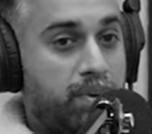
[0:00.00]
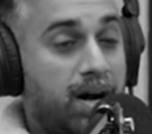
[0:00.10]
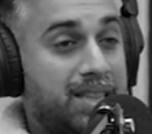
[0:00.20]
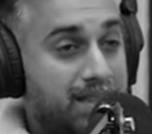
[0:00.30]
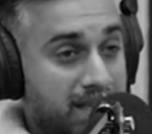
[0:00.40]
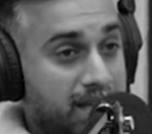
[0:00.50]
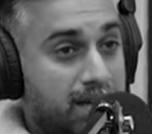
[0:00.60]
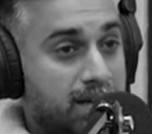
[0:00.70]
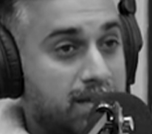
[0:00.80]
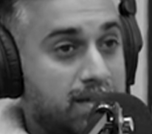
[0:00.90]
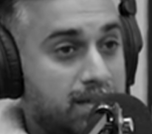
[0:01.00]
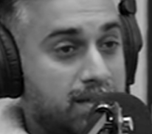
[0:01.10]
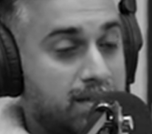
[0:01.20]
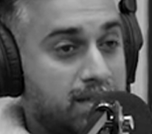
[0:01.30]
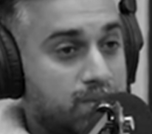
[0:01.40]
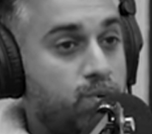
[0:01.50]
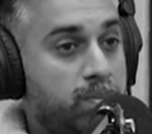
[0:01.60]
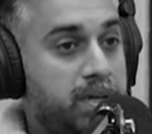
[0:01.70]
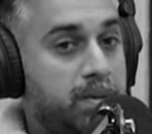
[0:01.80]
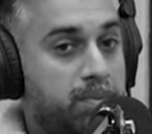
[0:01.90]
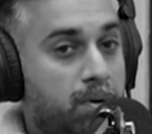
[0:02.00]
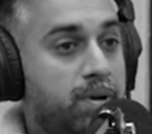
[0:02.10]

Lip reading: but I think this would be